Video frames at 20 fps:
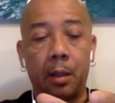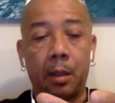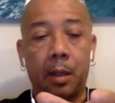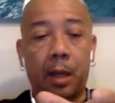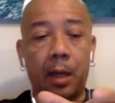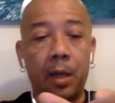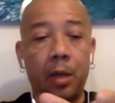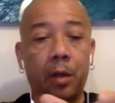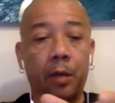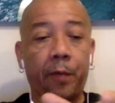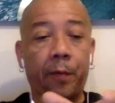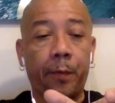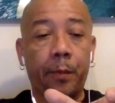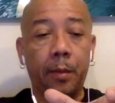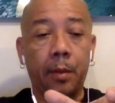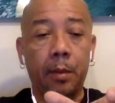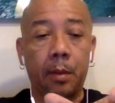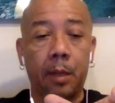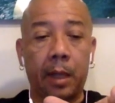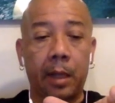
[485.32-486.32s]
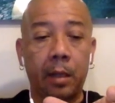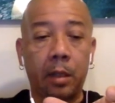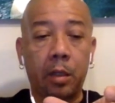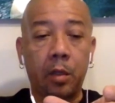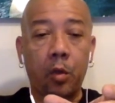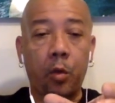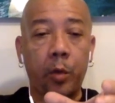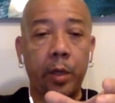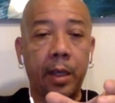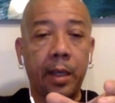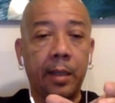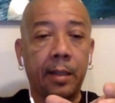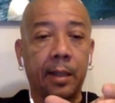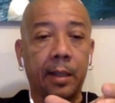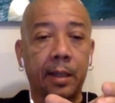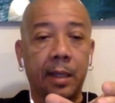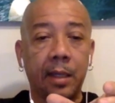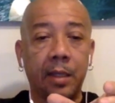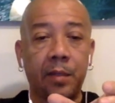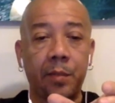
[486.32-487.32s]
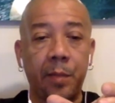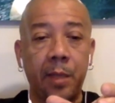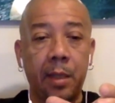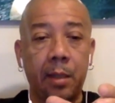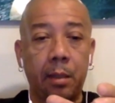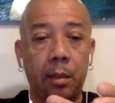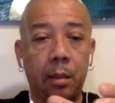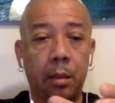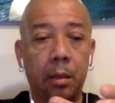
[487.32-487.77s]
A liquor like, you know, you get a kid's meal